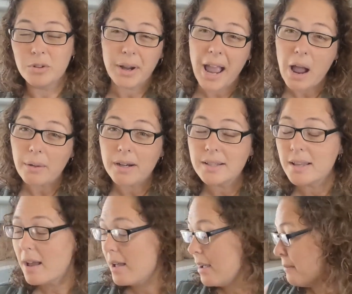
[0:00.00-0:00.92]
hours.
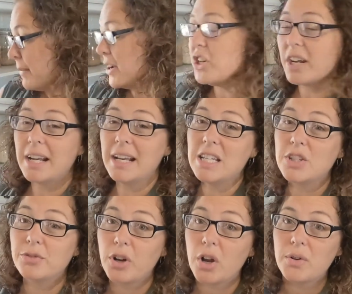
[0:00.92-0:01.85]
My chicken is
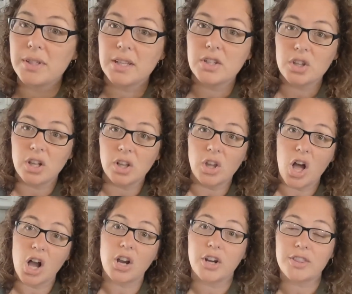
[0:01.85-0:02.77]
frozen, so the
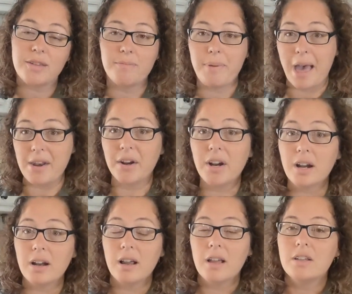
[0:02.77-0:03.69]
longer the
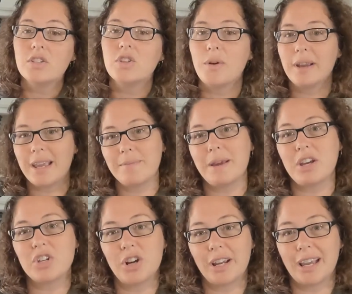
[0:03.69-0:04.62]
better. So it can
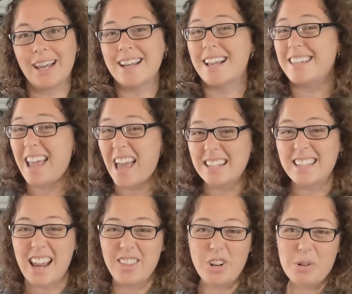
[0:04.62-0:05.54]
make sure it can get in. Yes,
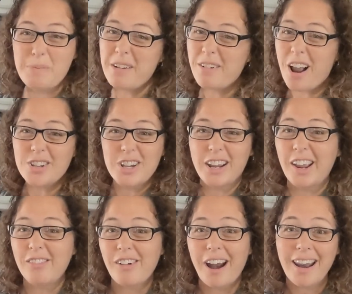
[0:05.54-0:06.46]
I throw my raw
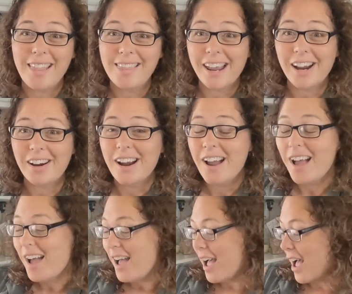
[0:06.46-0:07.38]
chicken right in there.
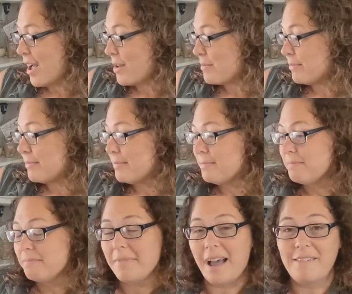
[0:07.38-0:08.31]

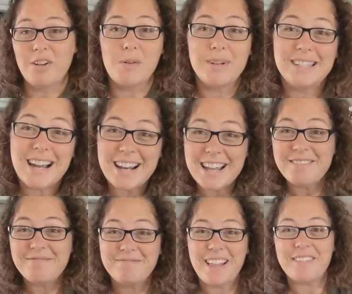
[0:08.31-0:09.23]
I've always done
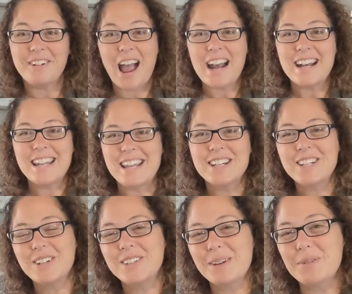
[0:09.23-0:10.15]
it, never had any
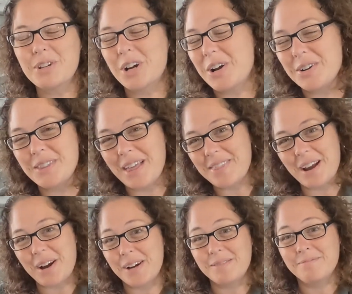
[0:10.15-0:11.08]
issues. I'm sure that
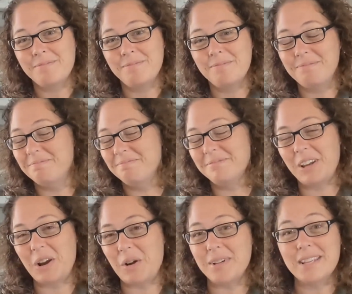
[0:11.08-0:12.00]
there's
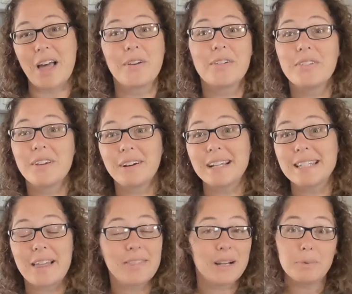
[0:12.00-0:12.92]
other theories
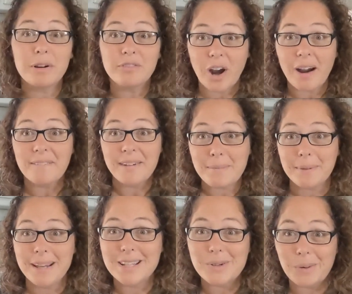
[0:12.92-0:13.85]
out there, but for our
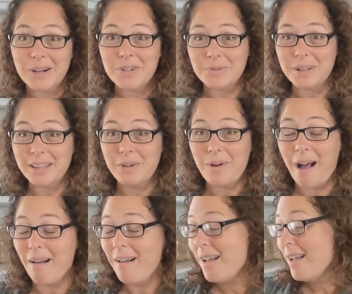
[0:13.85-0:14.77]
family, it's worked really well.